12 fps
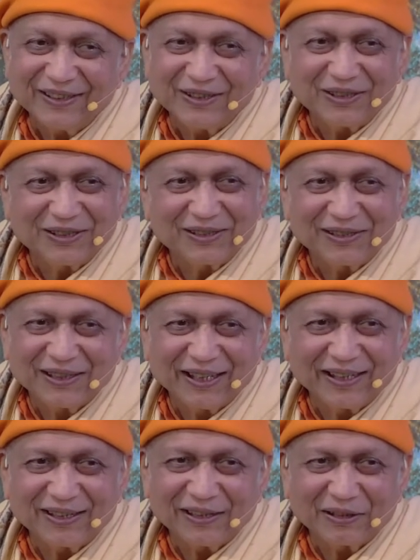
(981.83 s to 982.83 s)
this
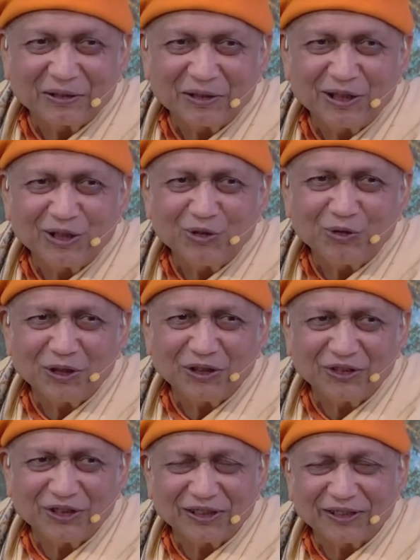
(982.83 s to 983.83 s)
uh,
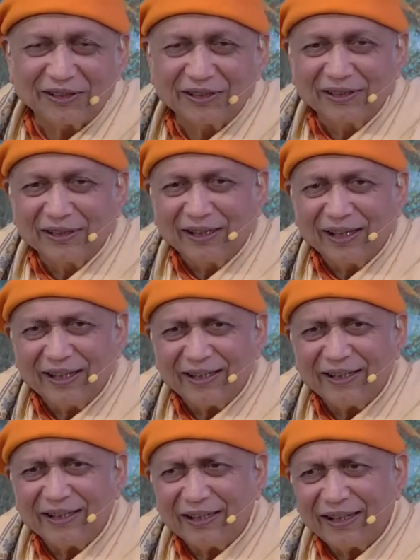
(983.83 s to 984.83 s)
situation.
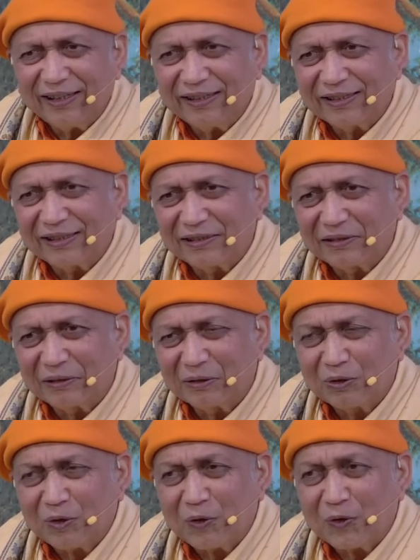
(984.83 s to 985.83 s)

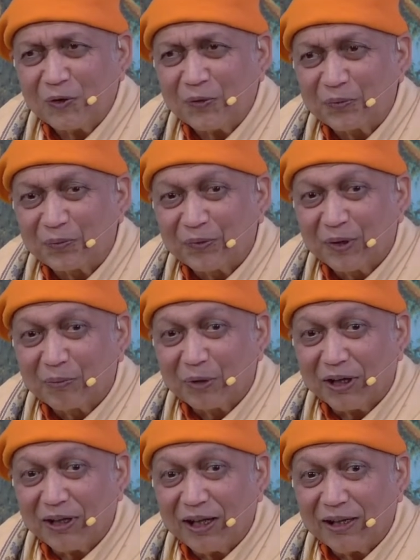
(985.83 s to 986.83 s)
so
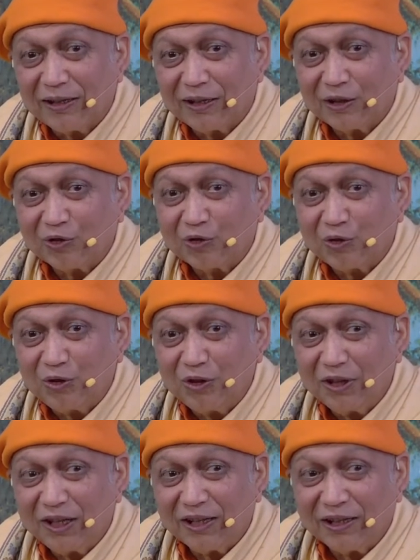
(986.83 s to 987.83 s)
Prahlada
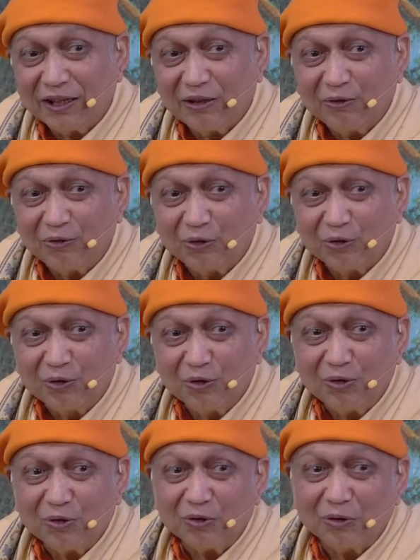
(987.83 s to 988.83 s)
told that
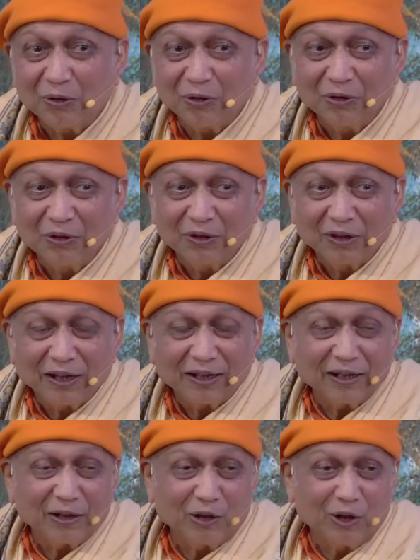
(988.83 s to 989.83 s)
if you
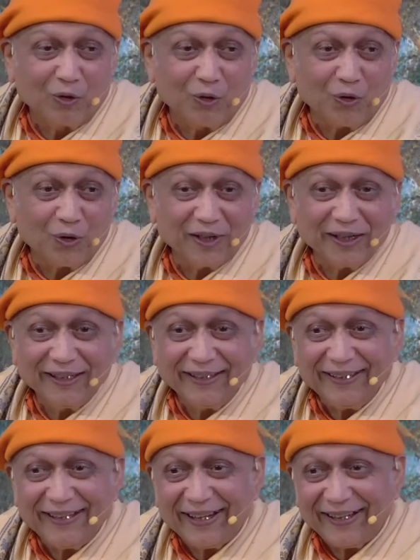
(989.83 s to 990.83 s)
and uh, go
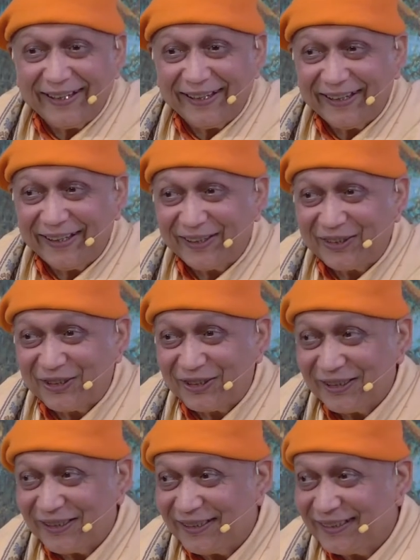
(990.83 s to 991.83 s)
in that
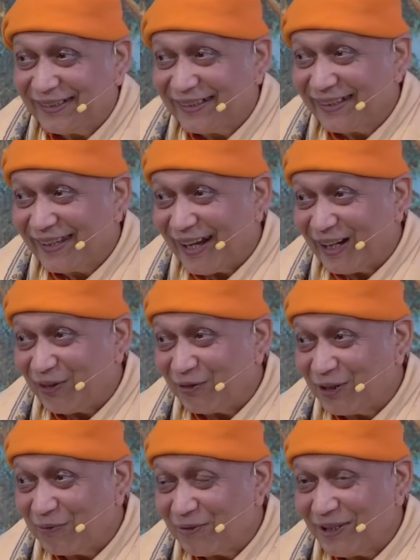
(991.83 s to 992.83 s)
direction,
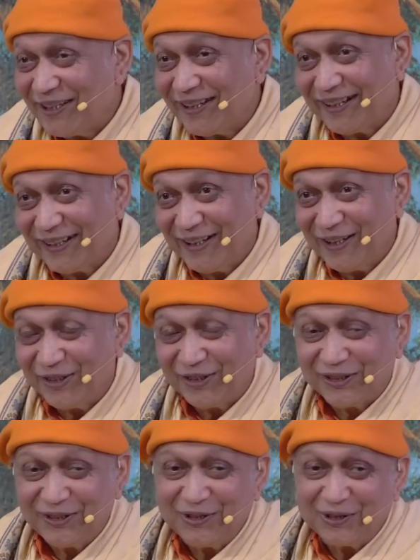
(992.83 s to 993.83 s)
that will be the
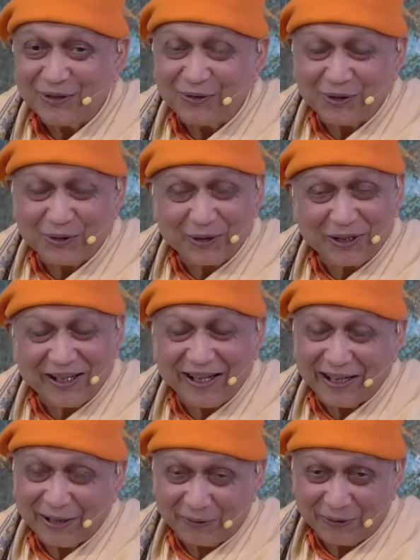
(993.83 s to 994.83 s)
condition of
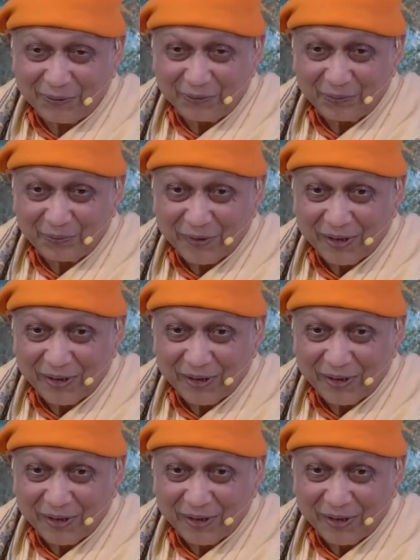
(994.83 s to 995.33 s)
your life.